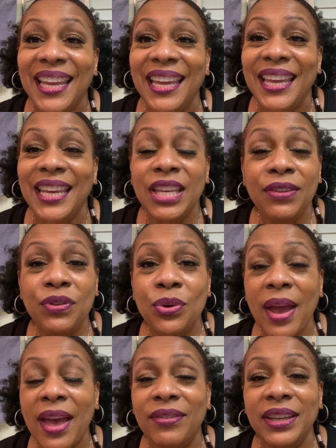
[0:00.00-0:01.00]
If you
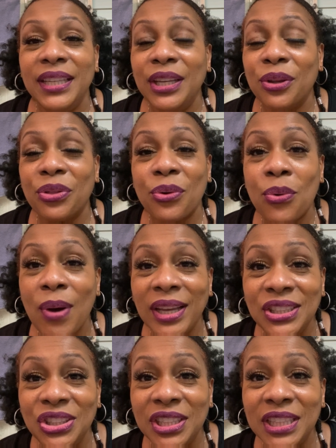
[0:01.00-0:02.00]
have any other
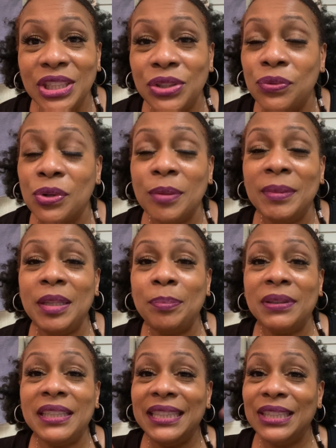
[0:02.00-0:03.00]
questions for me,
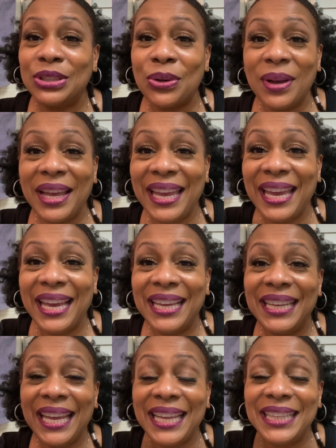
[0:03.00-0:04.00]
please go ahead
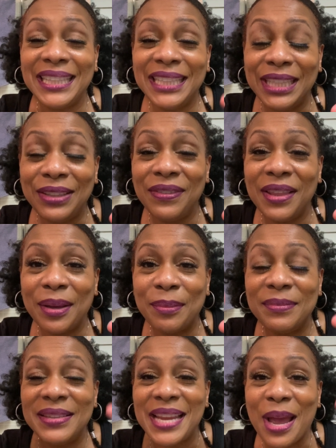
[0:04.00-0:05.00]
and leave them
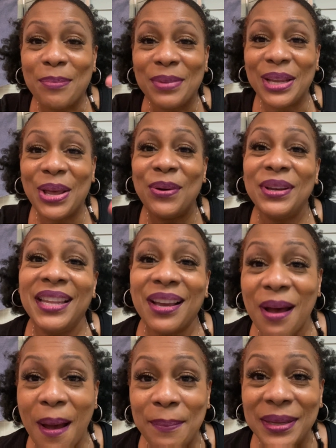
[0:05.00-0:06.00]
down below in the
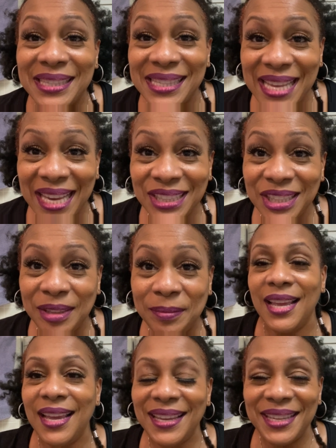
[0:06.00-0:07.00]
comments section.
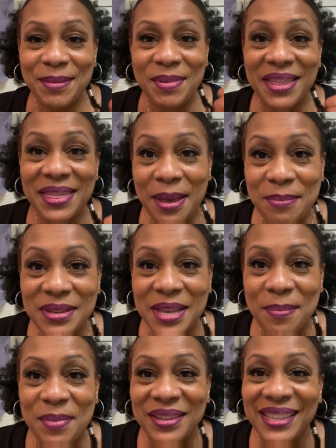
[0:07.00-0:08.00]
Give me a thumbs up
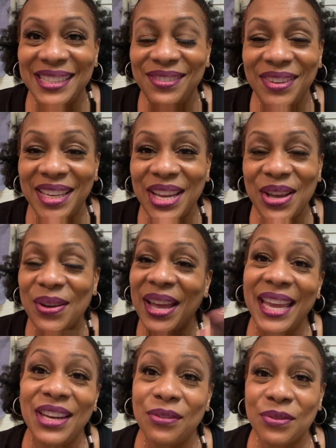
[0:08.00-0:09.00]
on this video and
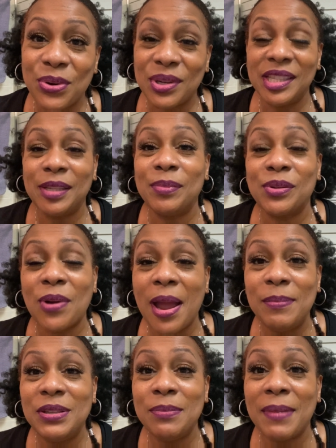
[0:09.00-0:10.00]
of course subscribe
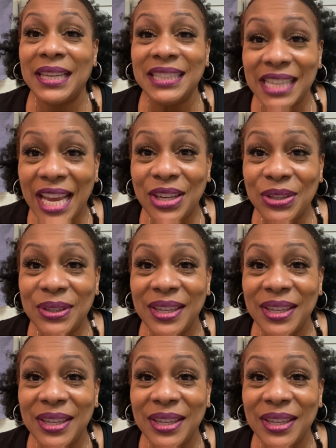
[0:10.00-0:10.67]
to my channel.